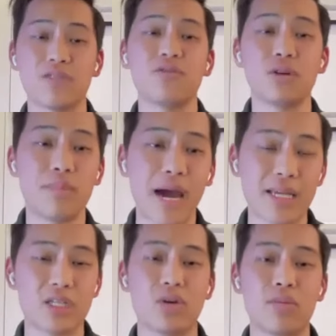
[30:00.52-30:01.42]
at its full
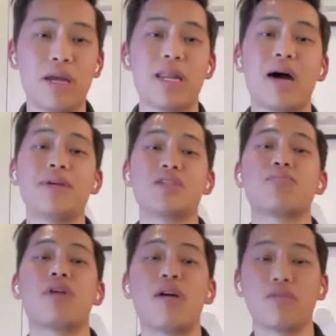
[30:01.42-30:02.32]
capacity or might not be as
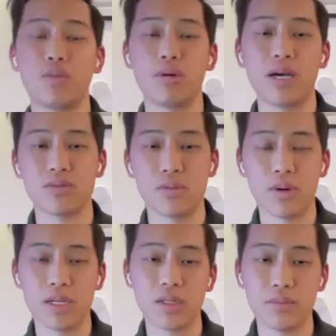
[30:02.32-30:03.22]
profitable as we
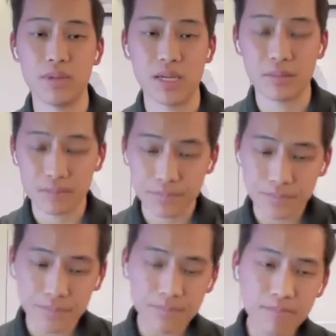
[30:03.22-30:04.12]
want it to be.
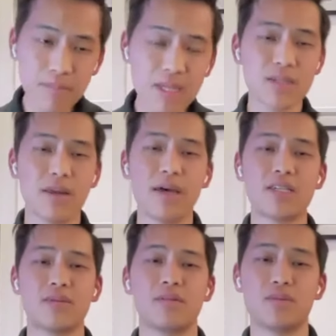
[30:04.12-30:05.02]
So
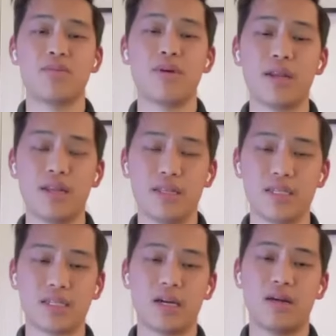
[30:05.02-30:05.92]
that's this point,
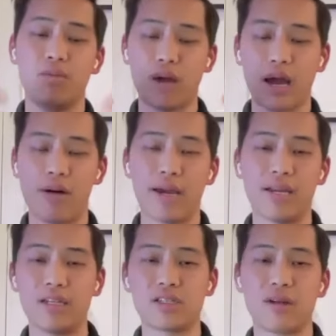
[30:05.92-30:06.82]
this is kind of how I
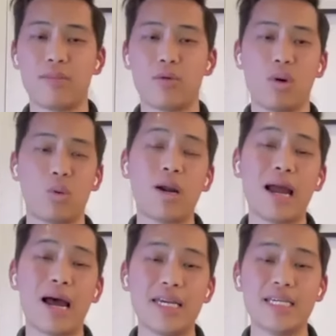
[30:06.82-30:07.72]
kind of describe it, where we're
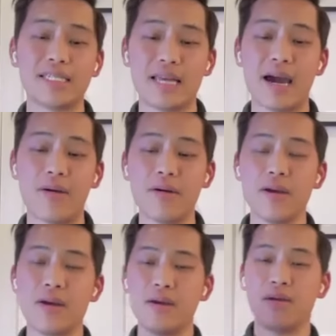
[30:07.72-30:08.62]
at is now
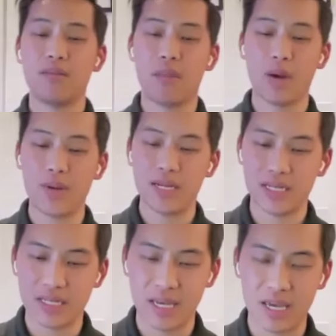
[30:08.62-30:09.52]
we need
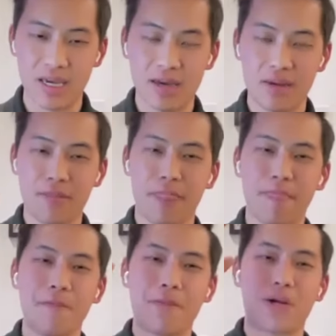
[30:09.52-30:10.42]
to take
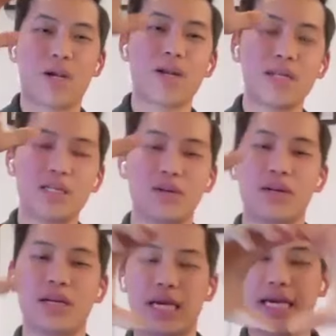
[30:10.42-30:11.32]
what we're currently
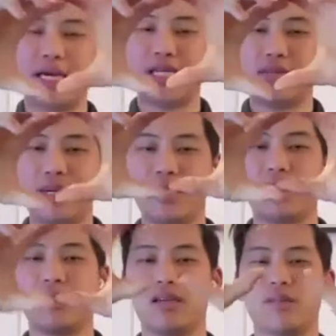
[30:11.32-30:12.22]
doing and
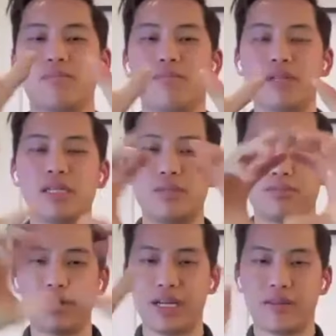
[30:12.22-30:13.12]
basically
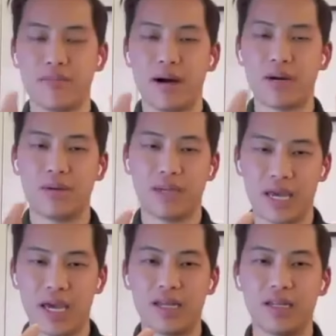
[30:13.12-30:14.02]
completely break the model
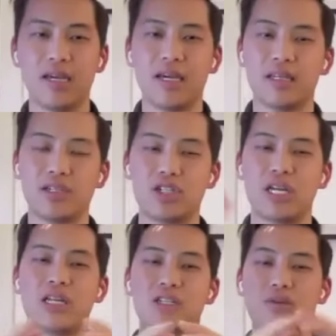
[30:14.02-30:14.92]
again and
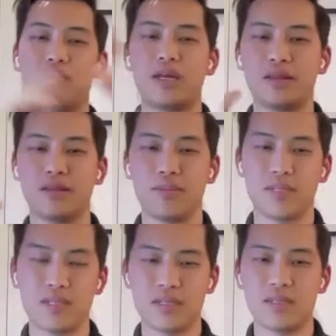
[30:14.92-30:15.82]
change the way that the
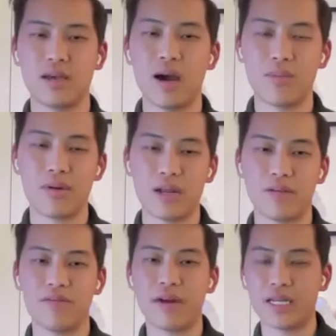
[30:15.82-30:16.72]
business is
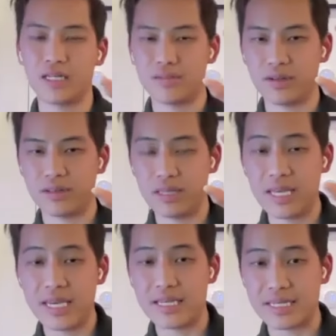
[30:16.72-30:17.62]
operating and finding different
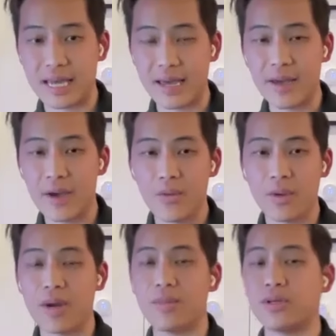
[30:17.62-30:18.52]
things that
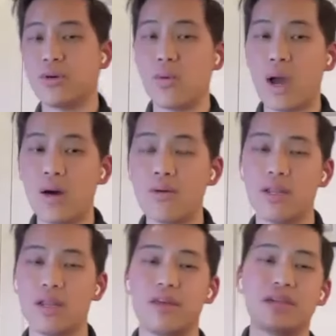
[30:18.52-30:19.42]
we might be doing well
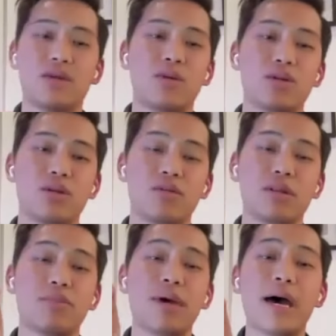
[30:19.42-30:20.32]
and the things that we're doing
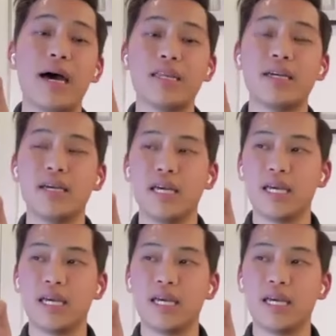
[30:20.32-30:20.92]
really bad,